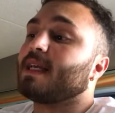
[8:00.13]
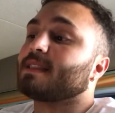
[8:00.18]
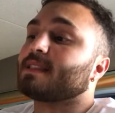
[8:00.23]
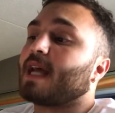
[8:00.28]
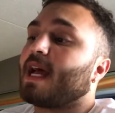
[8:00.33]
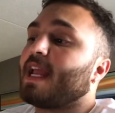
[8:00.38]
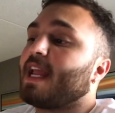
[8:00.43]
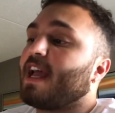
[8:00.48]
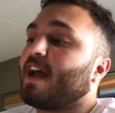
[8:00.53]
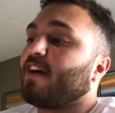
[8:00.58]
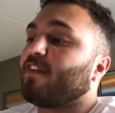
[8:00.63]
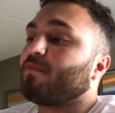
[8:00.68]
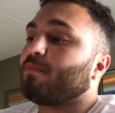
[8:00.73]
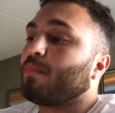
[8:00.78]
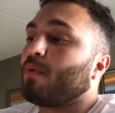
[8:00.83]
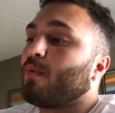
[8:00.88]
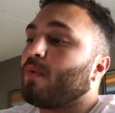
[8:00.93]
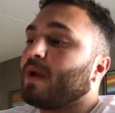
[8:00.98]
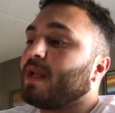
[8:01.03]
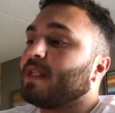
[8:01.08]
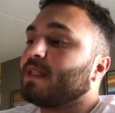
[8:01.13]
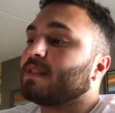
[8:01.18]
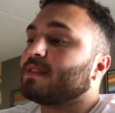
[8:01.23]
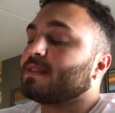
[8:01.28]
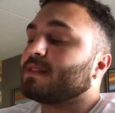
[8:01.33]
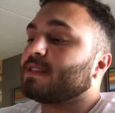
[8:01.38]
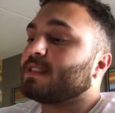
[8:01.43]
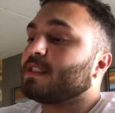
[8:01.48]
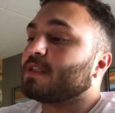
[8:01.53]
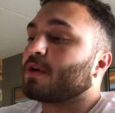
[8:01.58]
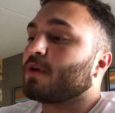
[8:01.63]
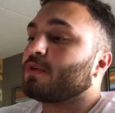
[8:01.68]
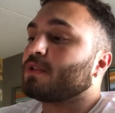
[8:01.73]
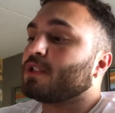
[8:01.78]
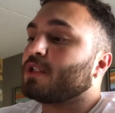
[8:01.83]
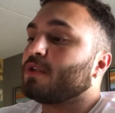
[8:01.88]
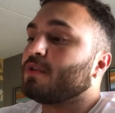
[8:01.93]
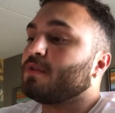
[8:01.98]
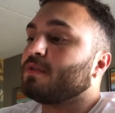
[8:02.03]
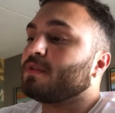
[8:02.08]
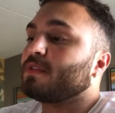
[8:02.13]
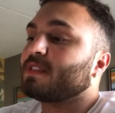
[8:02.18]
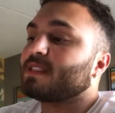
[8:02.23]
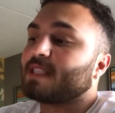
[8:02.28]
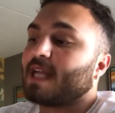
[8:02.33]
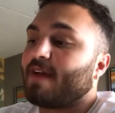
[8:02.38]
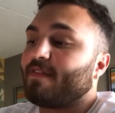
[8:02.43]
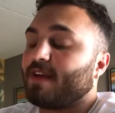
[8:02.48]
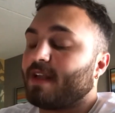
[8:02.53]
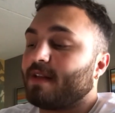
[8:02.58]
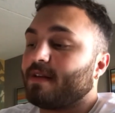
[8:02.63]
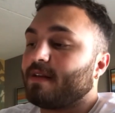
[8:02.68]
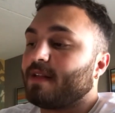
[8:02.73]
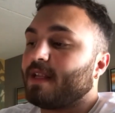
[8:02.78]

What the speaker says: I have 0.027.